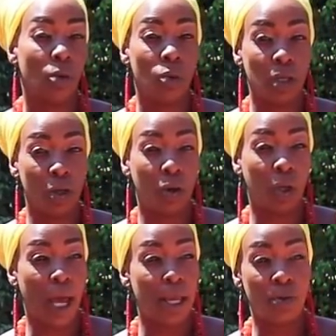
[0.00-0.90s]

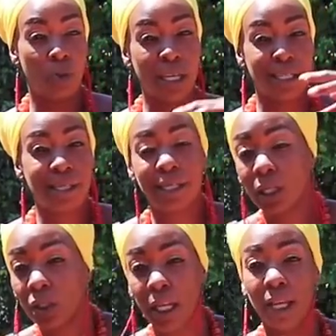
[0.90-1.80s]
we're
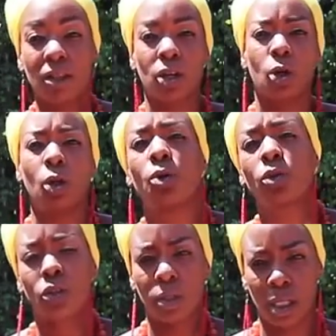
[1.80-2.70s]
still in the
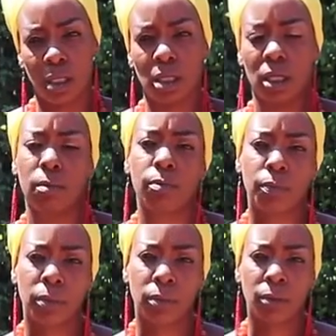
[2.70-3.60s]
colonial system.
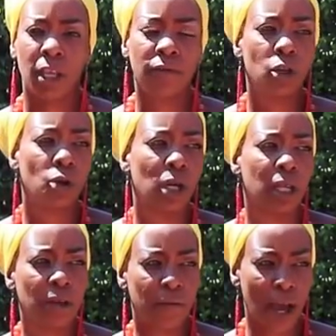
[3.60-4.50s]
If you look
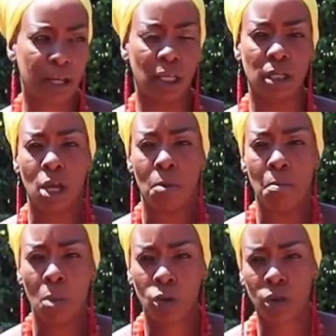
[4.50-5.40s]
at the fact that
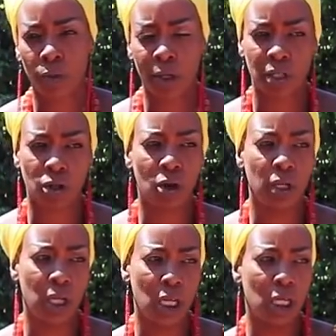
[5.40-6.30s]
most British
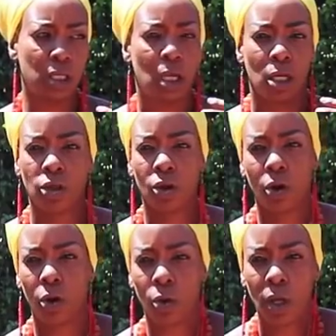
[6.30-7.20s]
colonies,
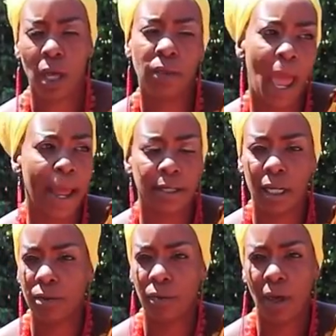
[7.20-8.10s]

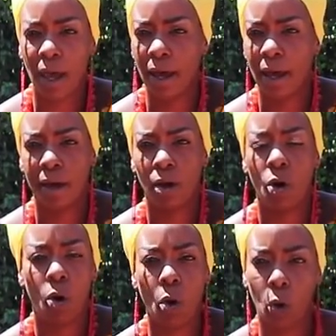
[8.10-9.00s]
ended their
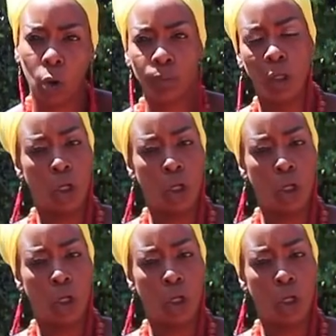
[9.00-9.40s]
whole